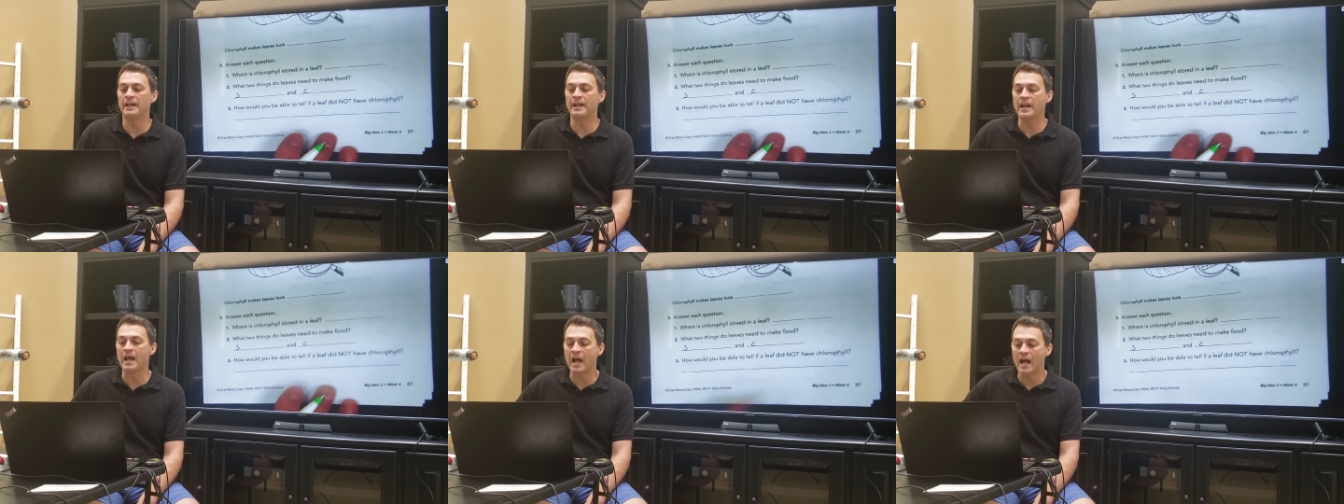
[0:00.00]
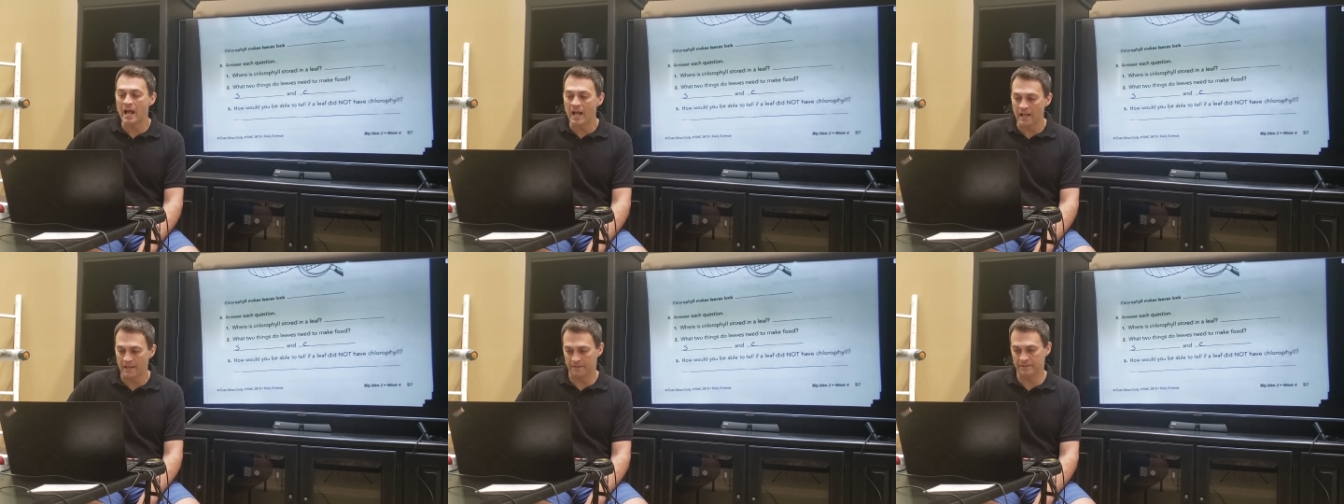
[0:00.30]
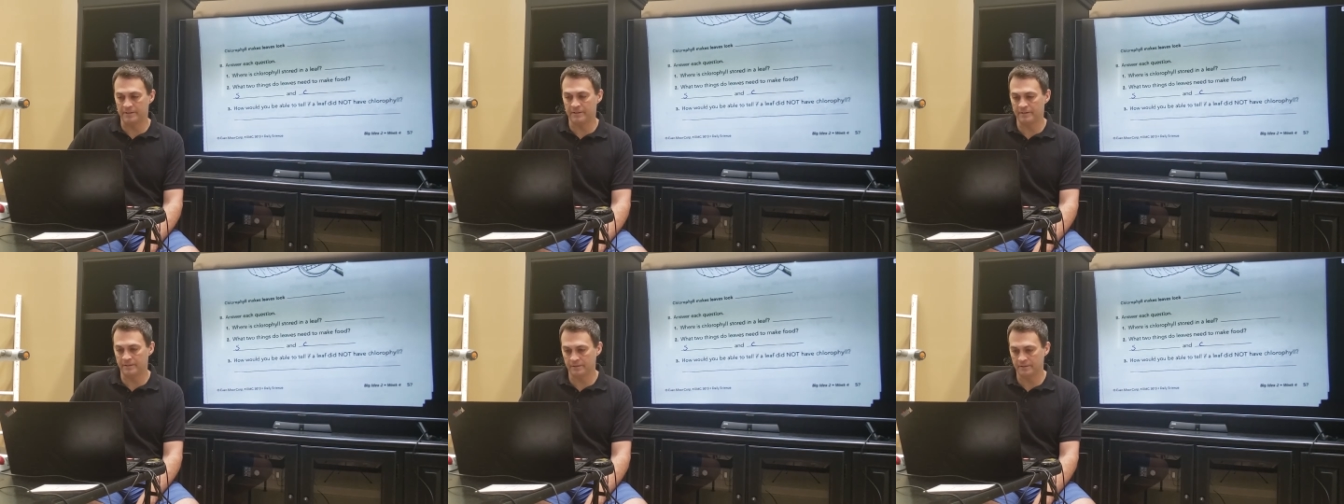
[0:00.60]

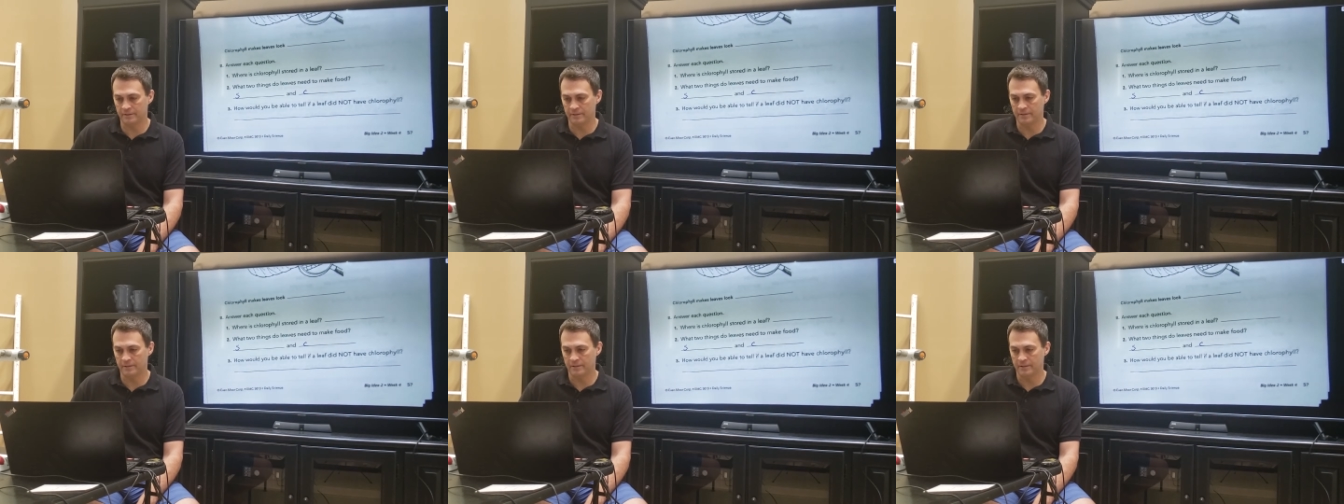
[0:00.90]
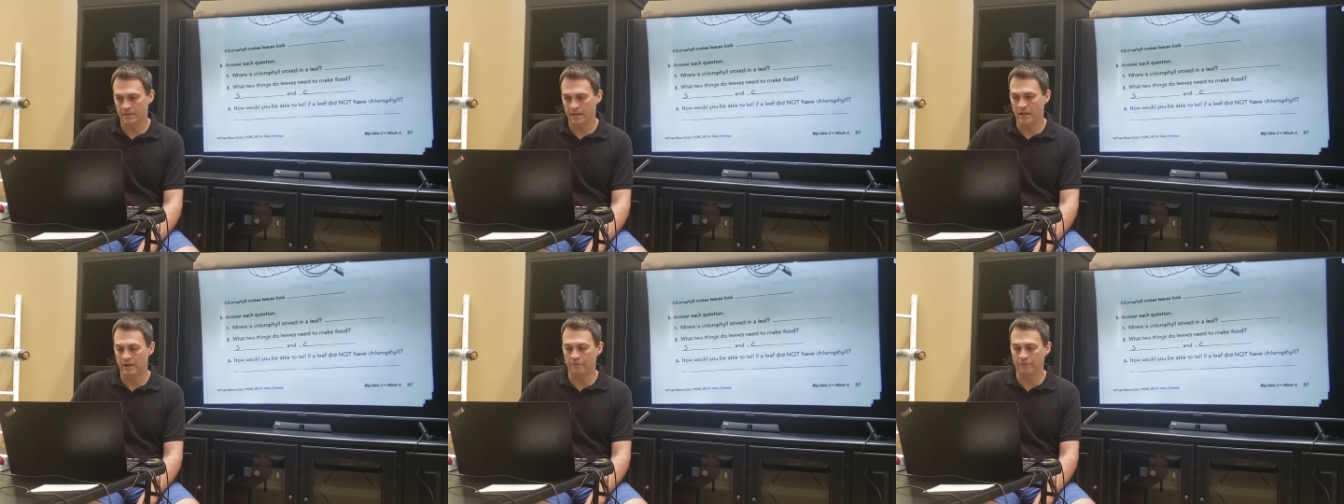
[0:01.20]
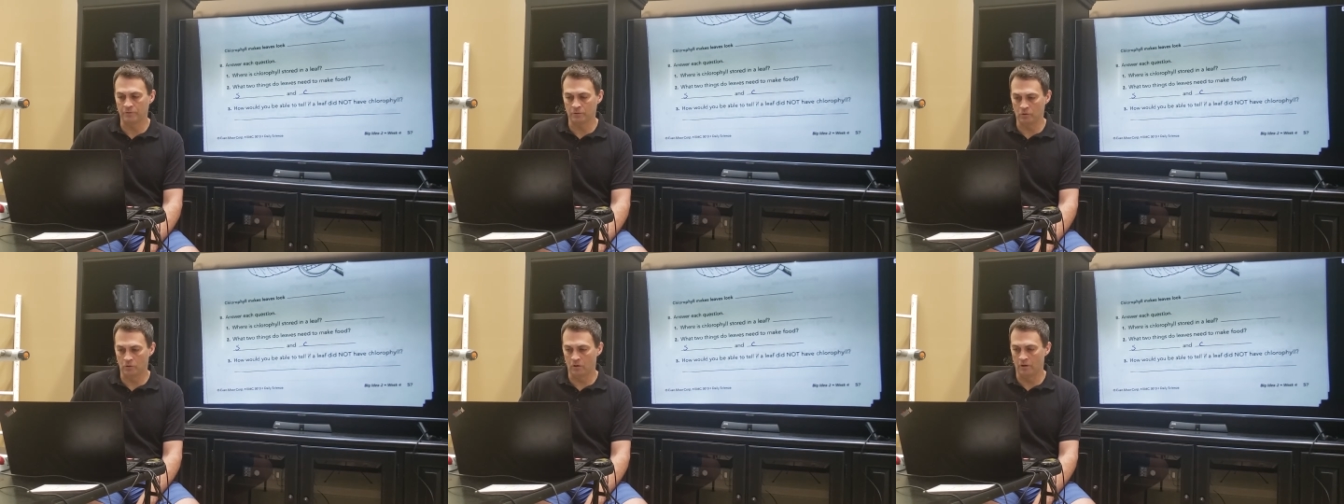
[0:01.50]
not
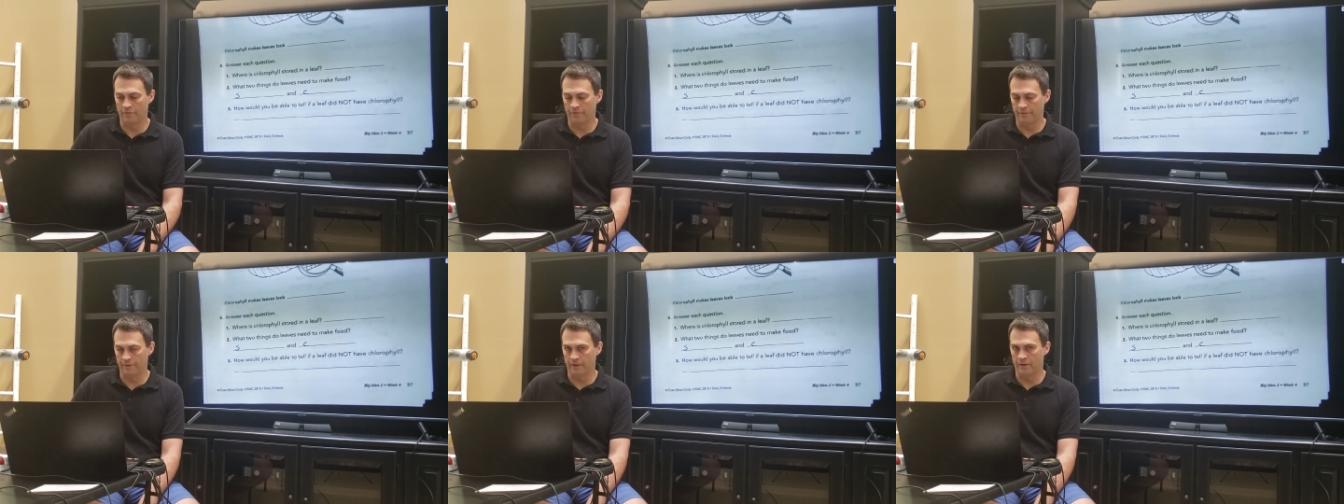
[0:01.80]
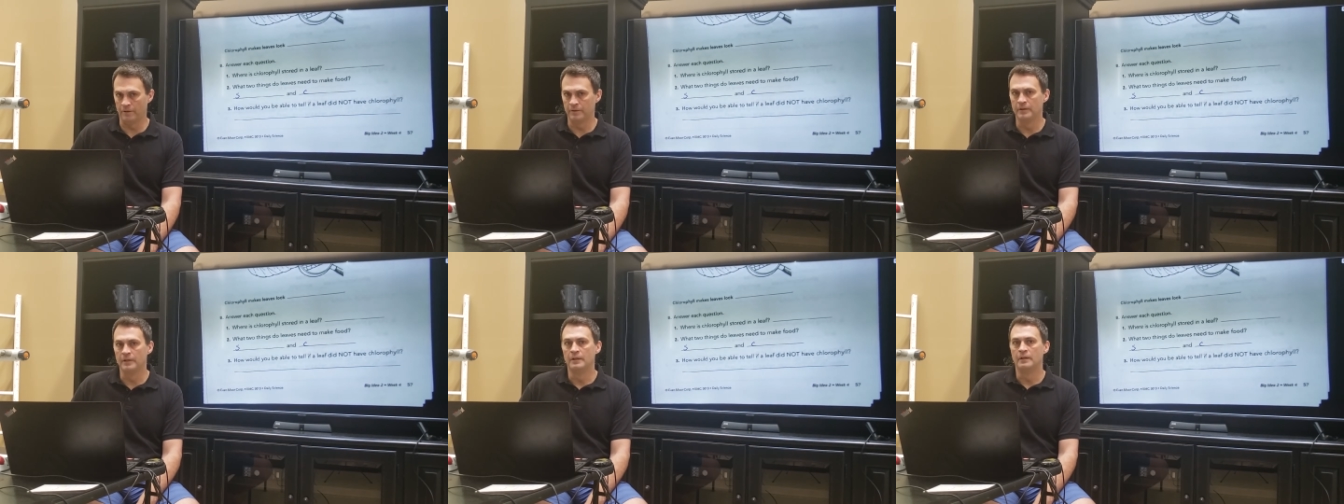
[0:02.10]
have chlorophyll?